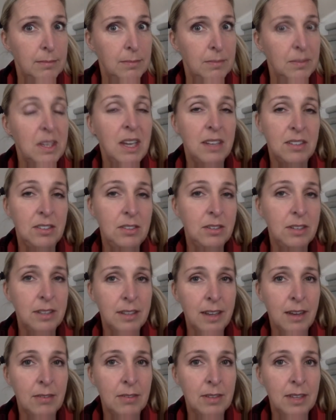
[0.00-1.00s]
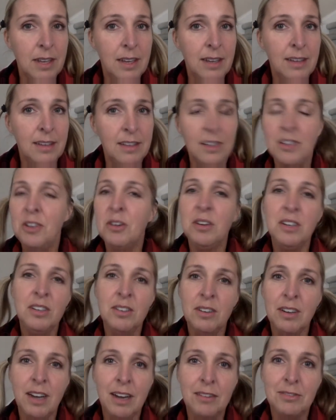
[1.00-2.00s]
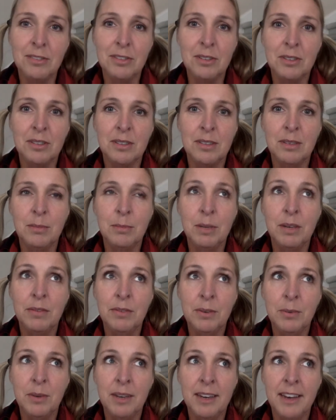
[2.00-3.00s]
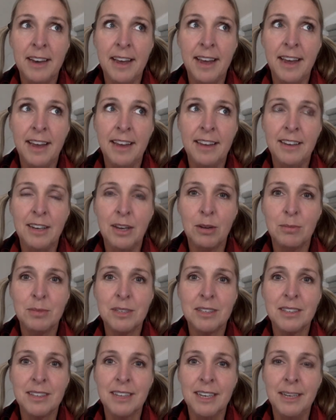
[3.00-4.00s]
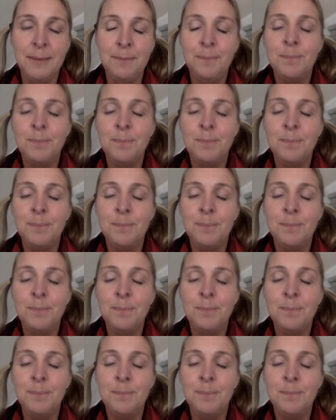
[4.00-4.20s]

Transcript: Yes, you can laugh at that. No, you don't have to. But if you win an A, no, I'm just kidding.